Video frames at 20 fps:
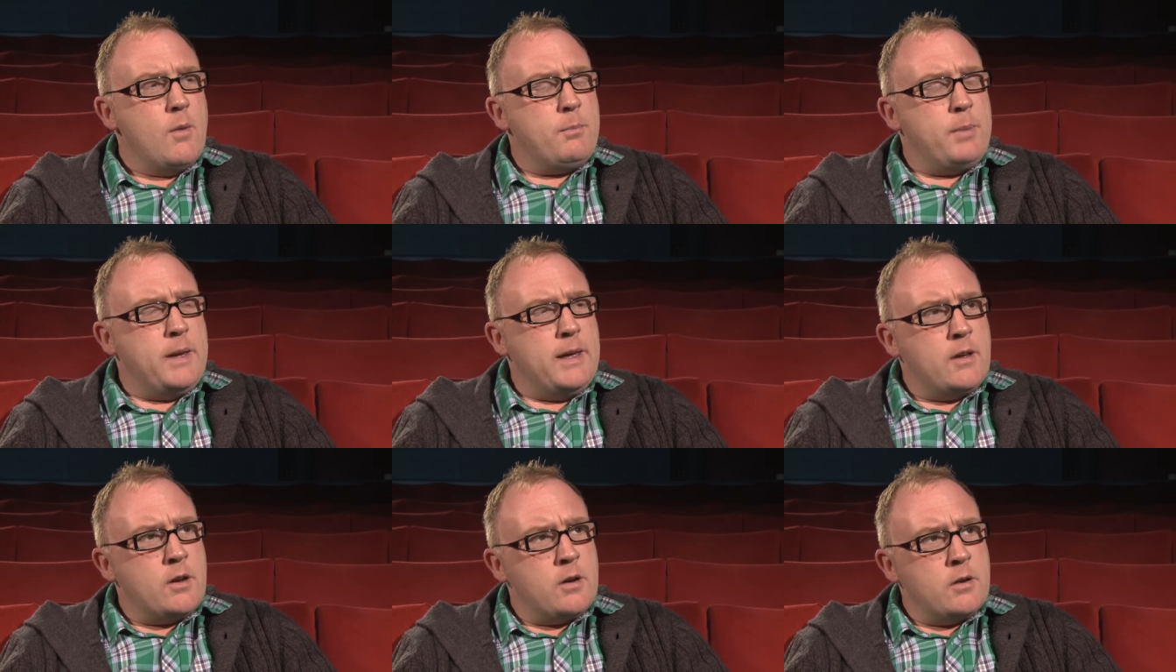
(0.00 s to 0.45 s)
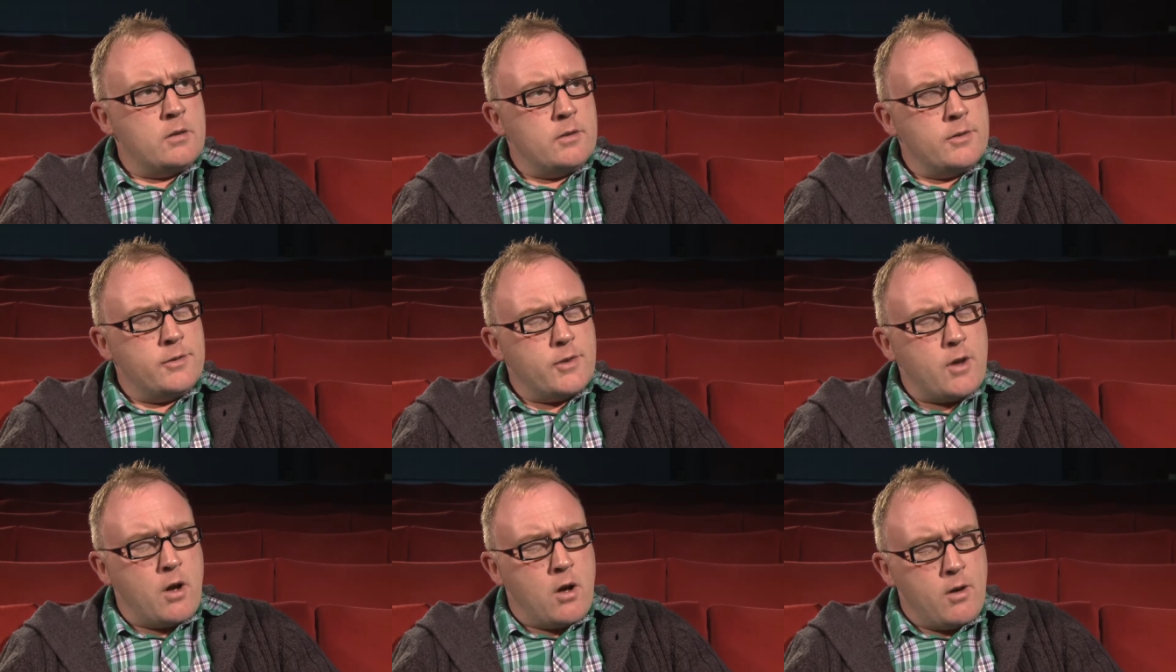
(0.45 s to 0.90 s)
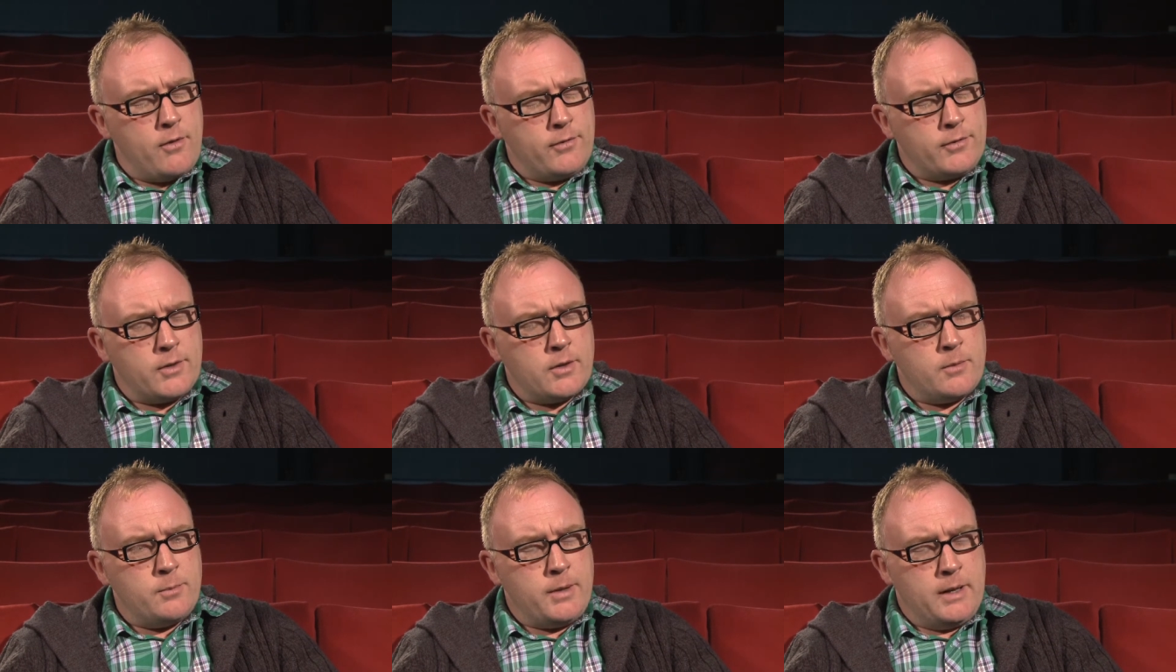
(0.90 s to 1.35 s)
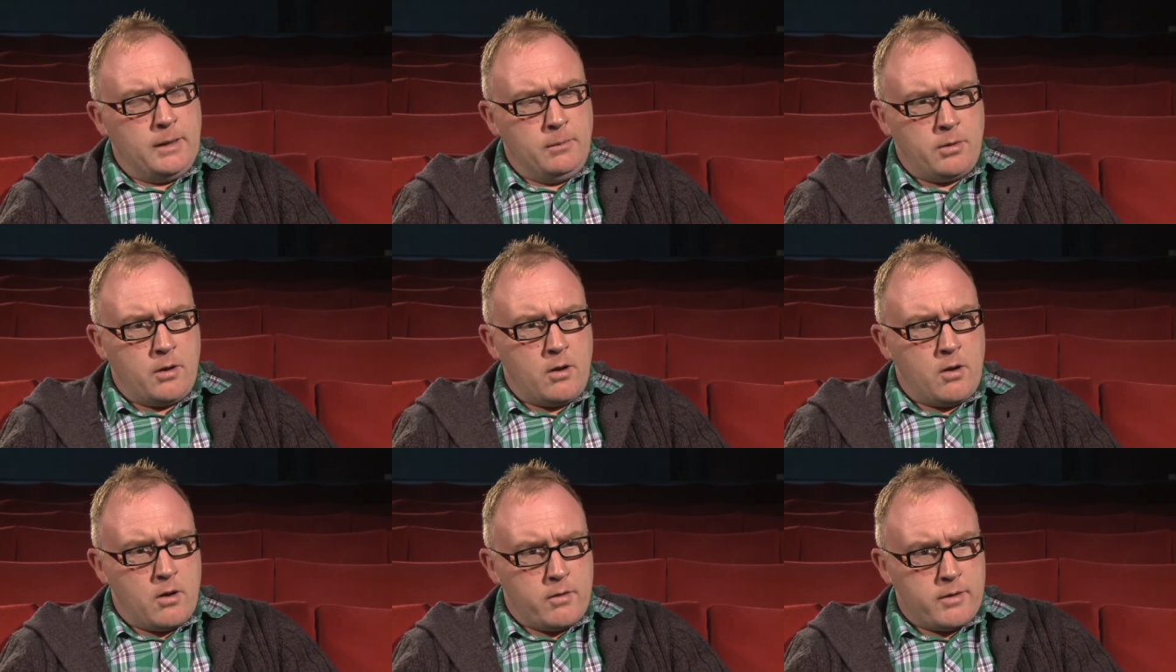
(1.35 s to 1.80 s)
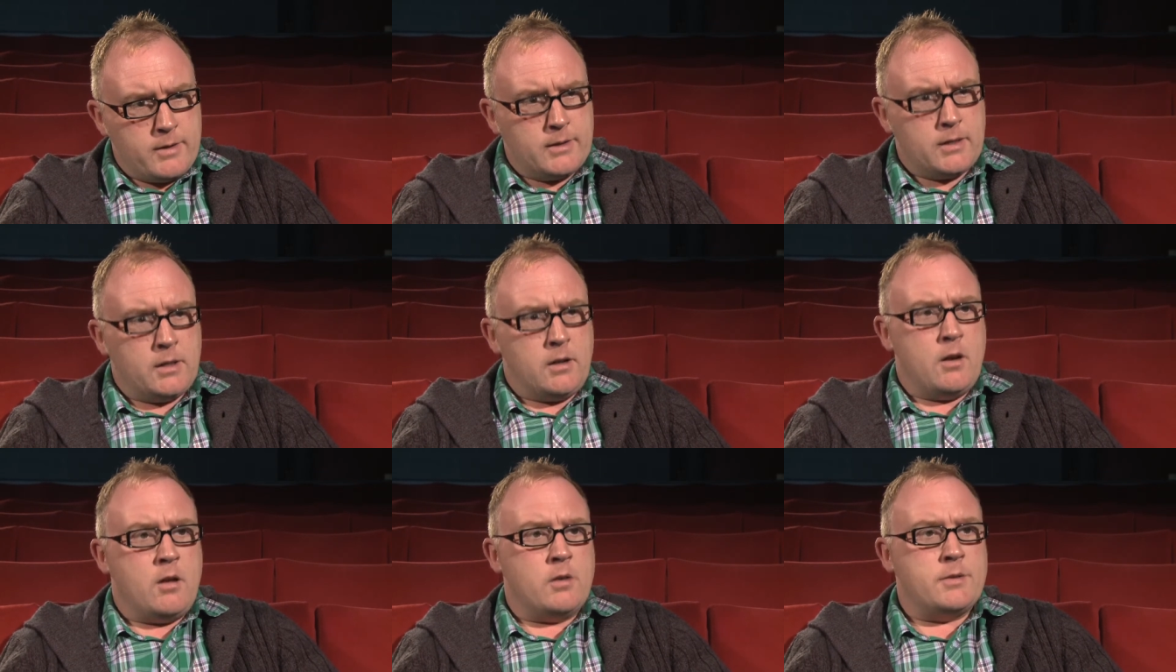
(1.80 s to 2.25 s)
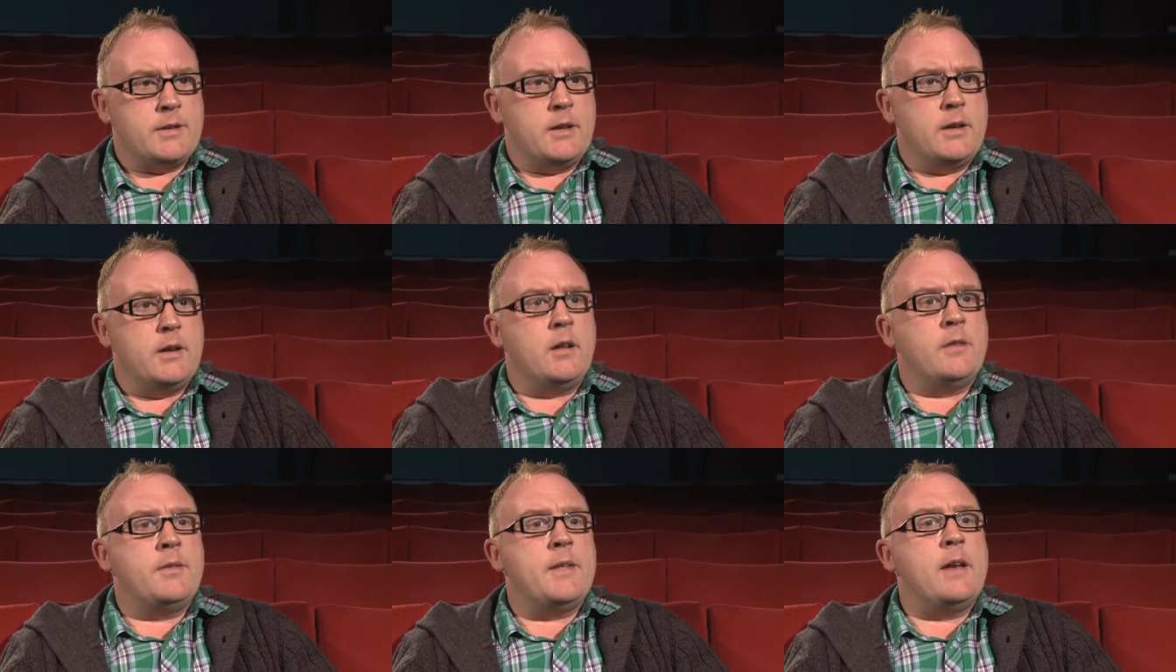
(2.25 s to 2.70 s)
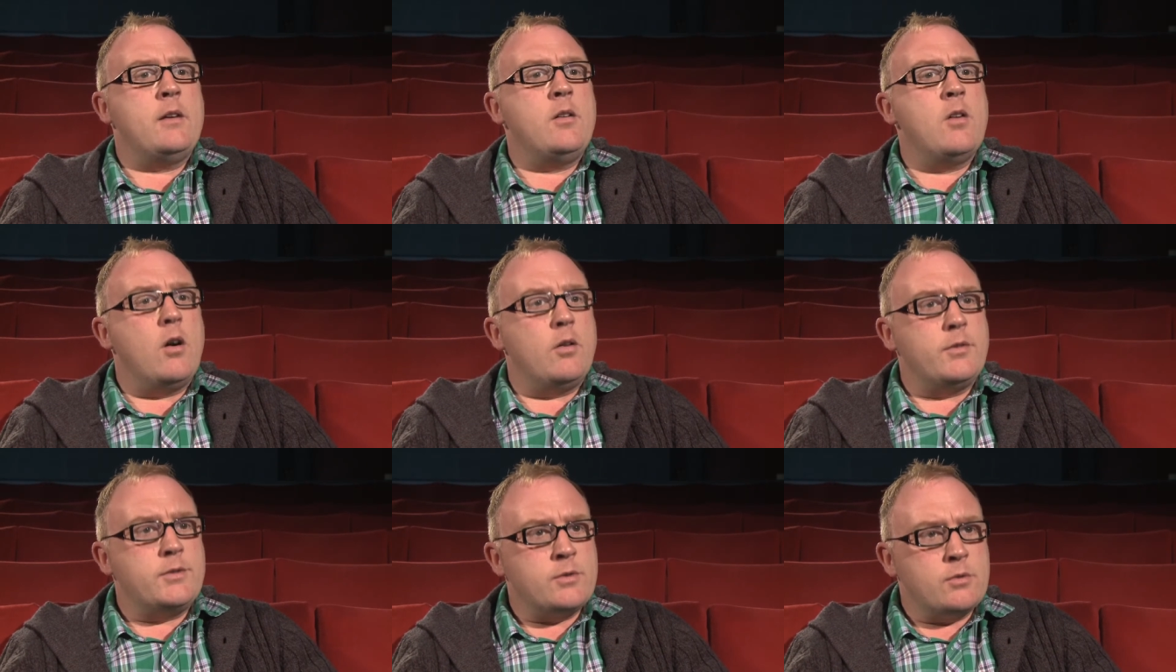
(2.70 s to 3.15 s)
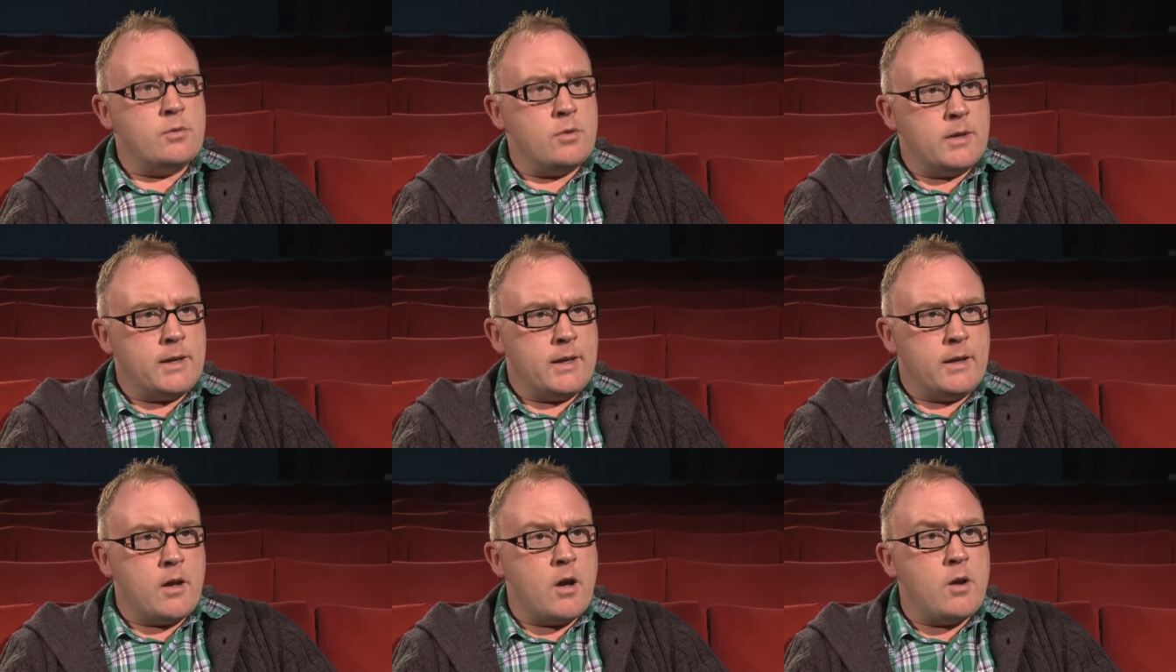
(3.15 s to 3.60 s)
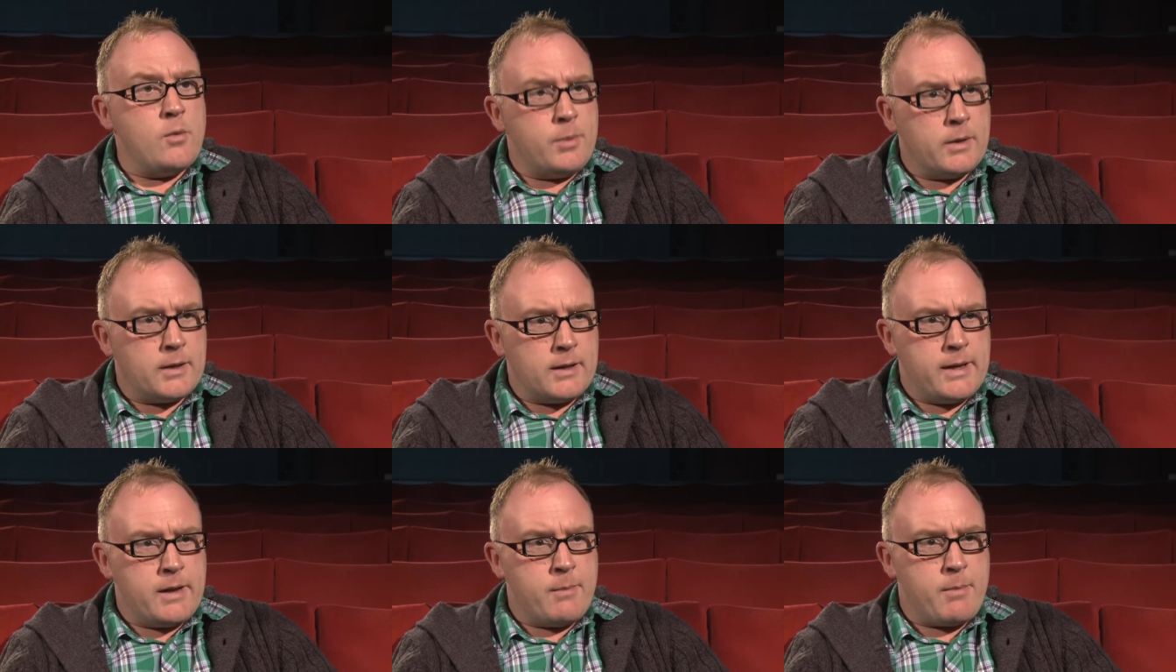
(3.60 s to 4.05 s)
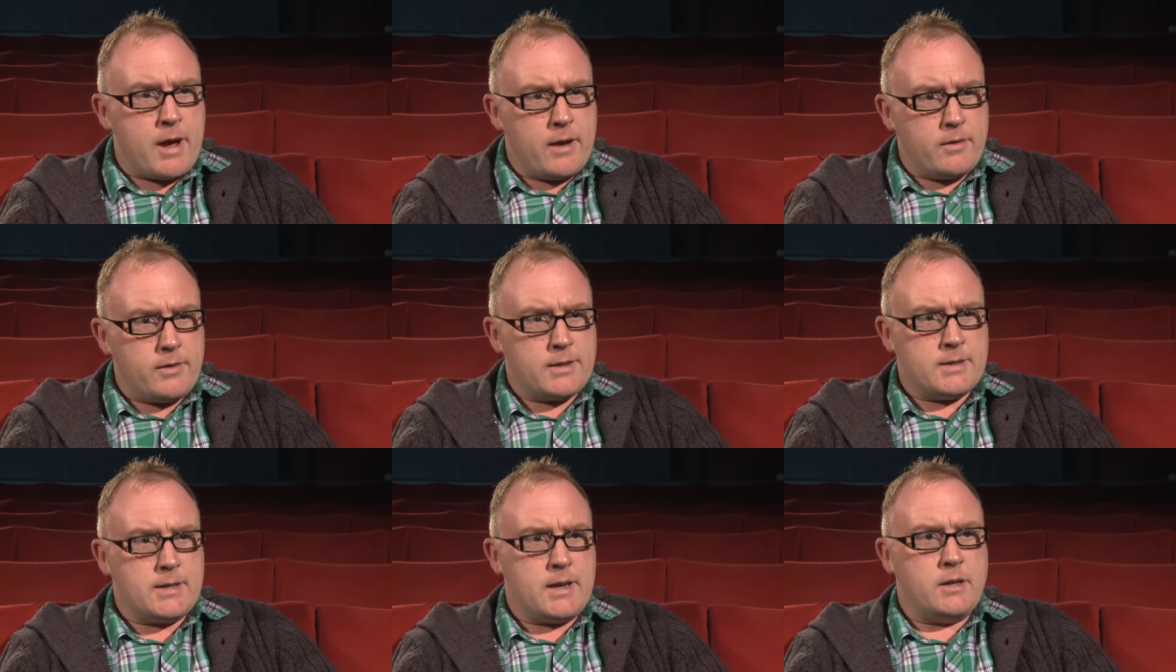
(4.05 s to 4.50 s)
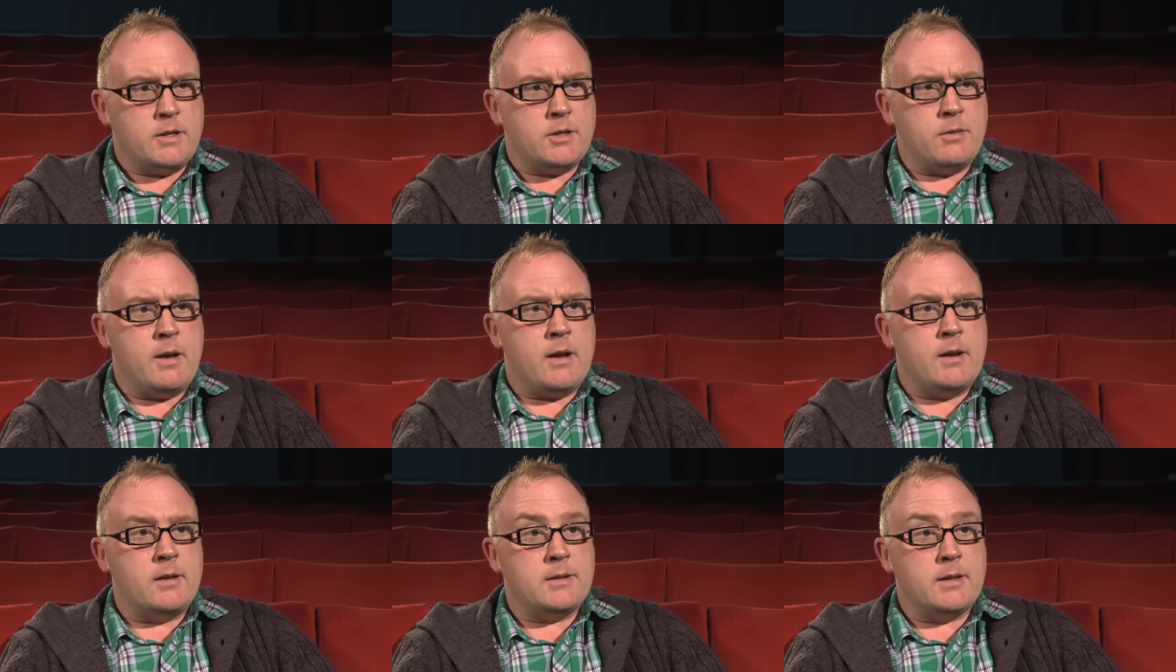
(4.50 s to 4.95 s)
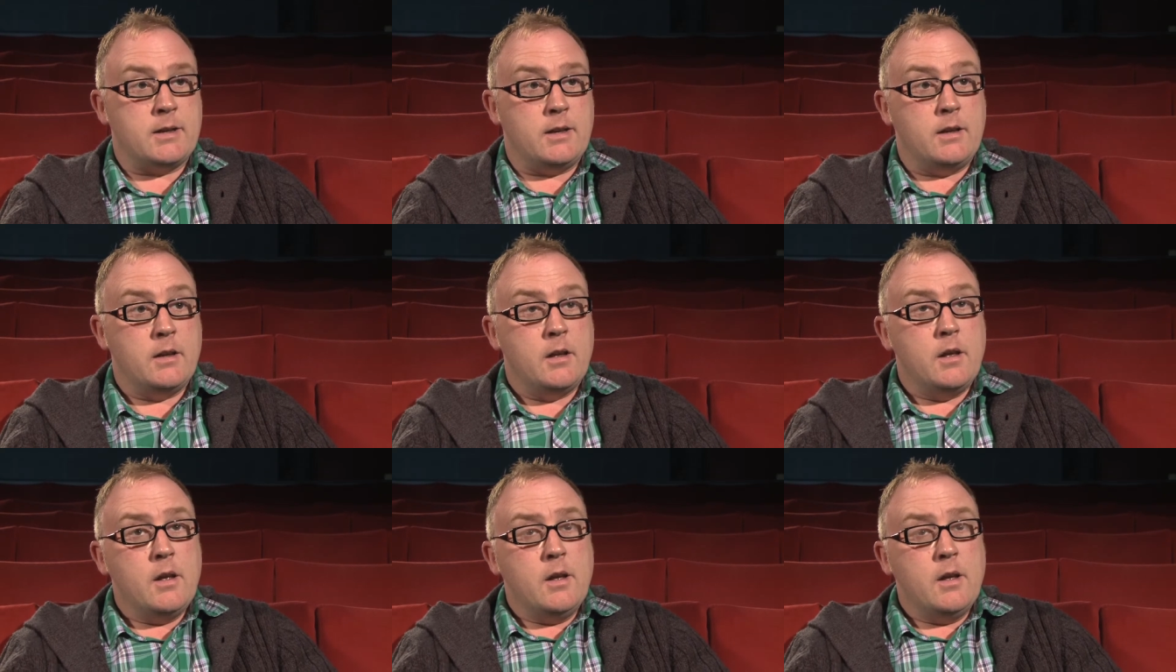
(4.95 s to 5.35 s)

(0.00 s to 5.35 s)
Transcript: because often people are in the closet and they're not talking openly about their sexuality.